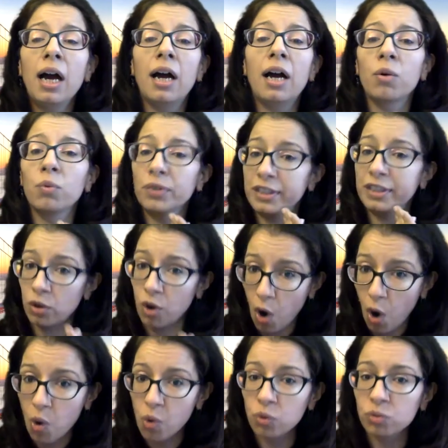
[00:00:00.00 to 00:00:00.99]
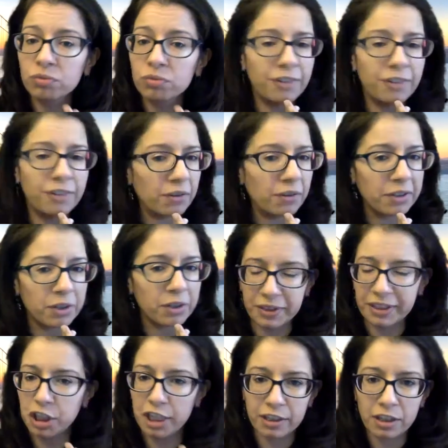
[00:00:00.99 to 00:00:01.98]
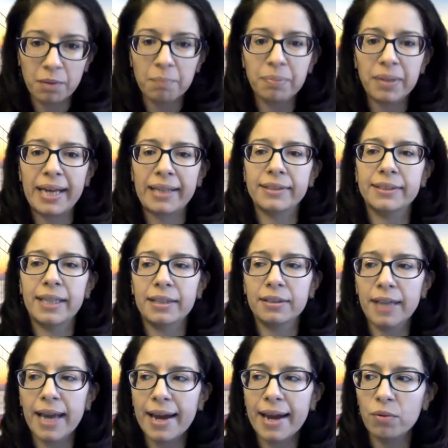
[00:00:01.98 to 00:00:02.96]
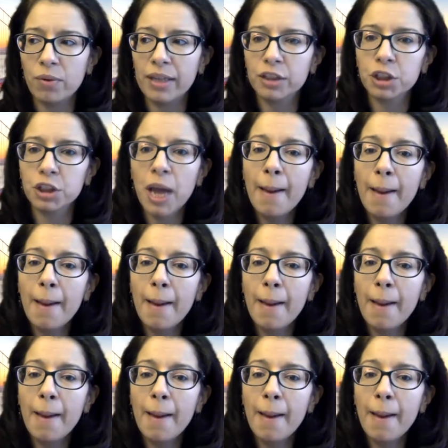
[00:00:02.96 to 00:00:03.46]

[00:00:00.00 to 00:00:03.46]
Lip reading: with their own very rich and complex sign language.